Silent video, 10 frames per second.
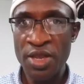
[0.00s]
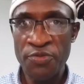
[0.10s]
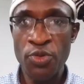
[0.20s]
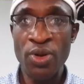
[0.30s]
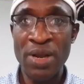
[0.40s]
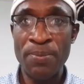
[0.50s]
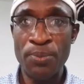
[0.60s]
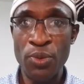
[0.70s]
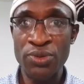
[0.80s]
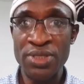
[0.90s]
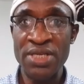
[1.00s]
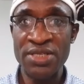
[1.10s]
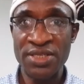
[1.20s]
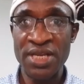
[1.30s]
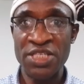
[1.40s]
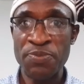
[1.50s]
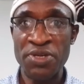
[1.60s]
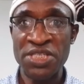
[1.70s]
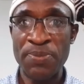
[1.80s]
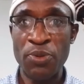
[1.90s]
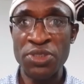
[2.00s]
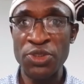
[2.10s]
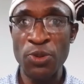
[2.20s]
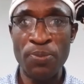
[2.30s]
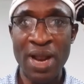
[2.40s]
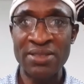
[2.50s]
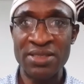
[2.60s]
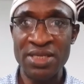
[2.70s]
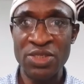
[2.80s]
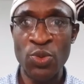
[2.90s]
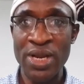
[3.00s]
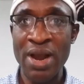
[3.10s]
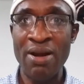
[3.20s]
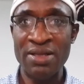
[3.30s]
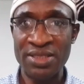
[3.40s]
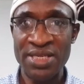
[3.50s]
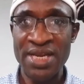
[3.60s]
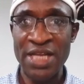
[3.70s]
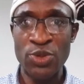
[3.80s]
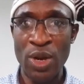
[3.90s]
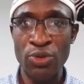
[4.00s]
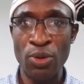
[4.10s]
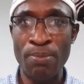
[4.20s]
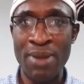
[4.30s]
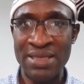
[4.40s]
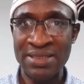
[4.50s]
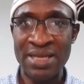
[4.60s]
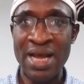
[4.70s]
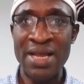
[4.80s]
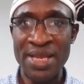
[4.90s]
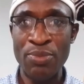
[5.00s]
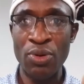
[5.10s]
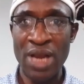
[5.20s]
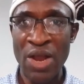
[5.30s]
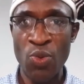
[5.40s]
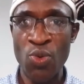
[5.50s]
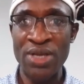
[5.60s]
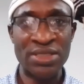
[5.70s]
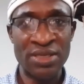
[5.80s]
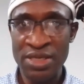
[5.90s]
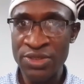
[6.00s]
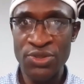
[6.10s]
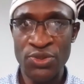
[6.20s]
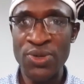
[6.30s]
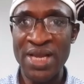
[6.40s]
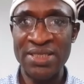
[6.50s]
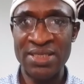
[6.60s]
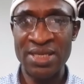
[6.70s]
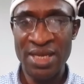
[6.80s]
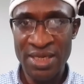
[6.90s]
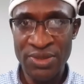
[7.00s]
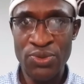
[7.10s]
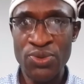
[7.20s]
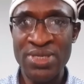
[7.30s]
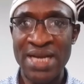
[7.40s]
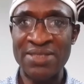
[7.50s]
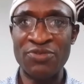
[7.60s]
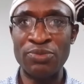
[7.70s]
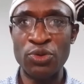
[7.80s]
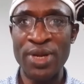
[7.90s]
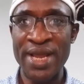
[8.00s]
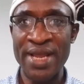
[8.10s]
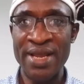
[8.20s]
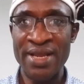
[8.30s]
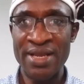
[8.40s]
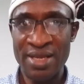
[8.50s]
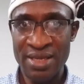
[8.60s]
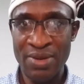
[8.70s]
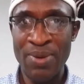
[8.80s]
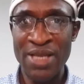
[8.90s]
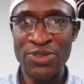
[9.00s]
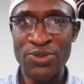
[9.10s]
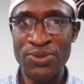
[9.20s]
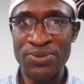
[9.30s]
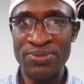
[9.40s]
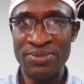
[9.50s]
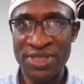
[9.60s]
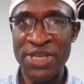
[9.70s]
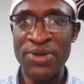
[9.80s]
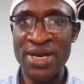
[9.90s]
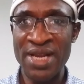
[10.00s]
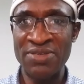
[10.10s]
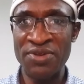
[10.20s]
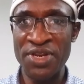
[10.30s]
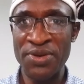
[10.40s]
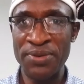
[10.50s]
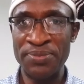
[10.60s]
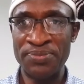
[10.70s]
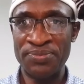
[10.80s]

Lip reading: If you can put these 6 principles into practice, we guarantee that you are going to master Igbo language soonest. Do that from today. God bless you. See you in the next video.